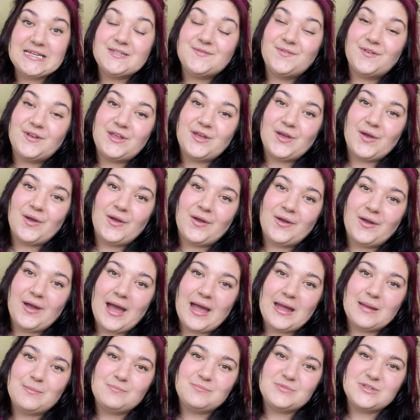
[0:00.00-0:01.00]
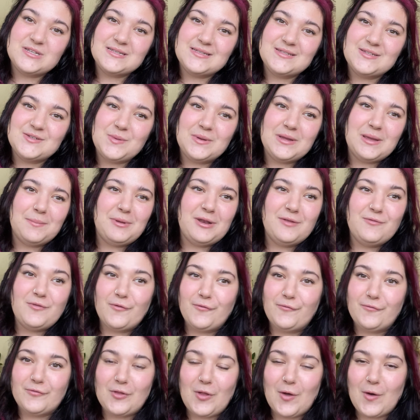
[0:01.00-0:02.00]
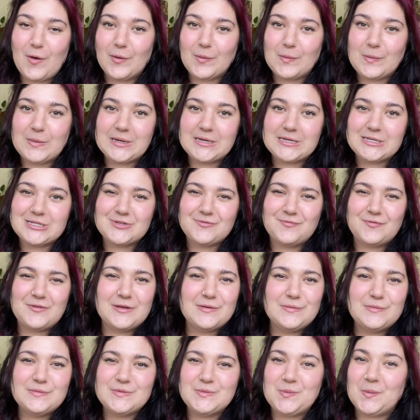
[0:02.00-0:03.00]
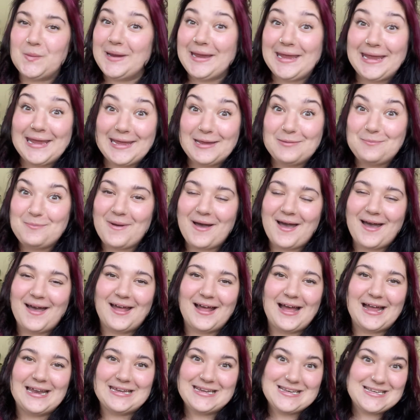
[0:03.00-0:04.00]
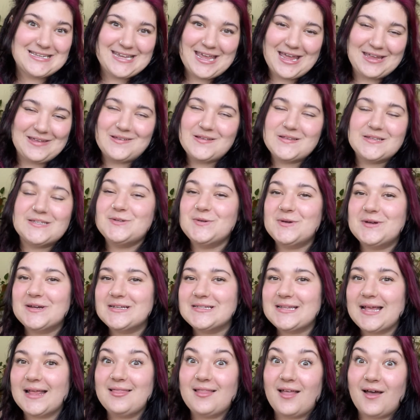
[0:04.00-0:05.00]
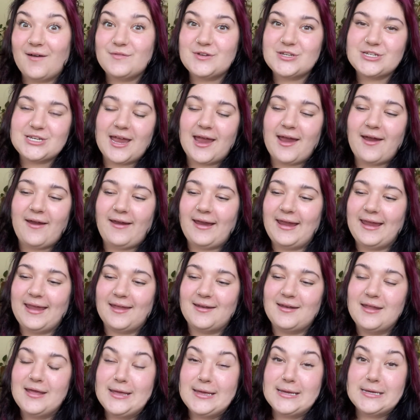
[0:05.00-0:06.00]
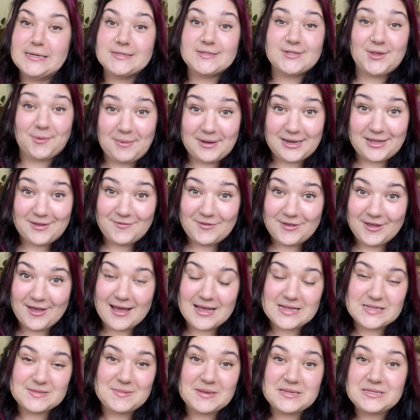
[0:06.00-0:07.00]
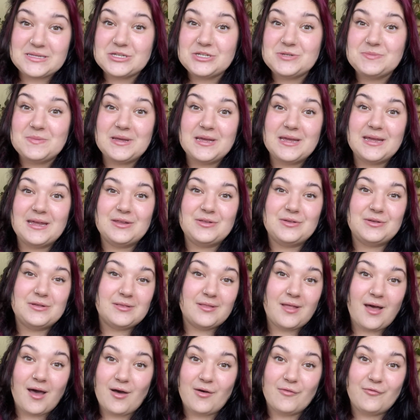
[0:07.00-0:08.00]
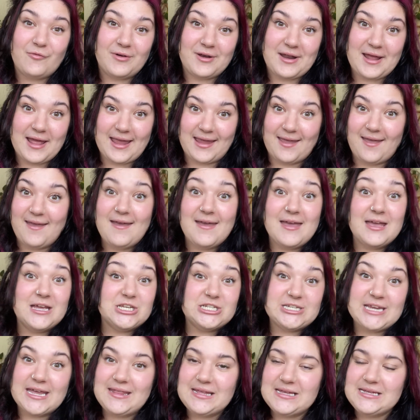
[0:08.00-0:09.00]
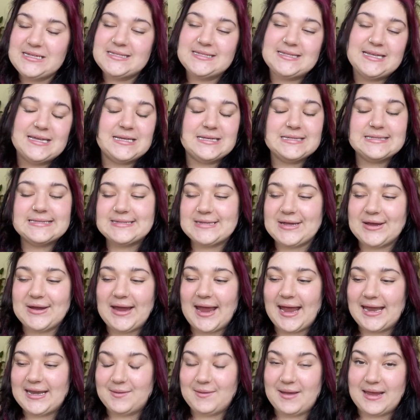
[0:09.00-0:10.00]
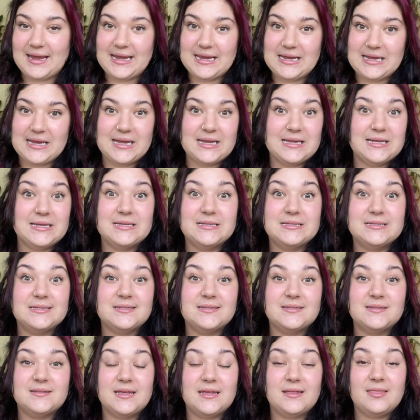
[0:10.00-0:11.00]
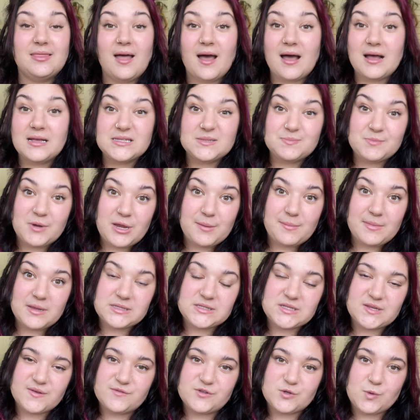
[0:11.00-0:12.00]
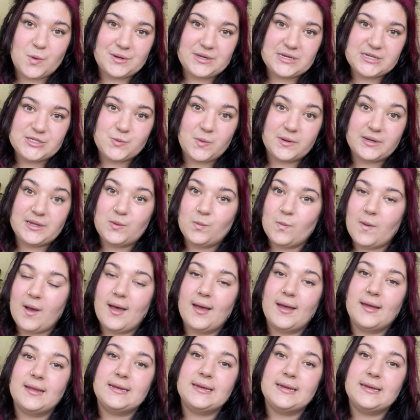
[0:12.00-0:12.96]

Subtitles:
video, I'm just doing a bit of a vlog, which feels weird, but I need to get used to it because I love sharing, and so many of you guys message me and you love when I share these things. So anyway, it is the last moments of 2021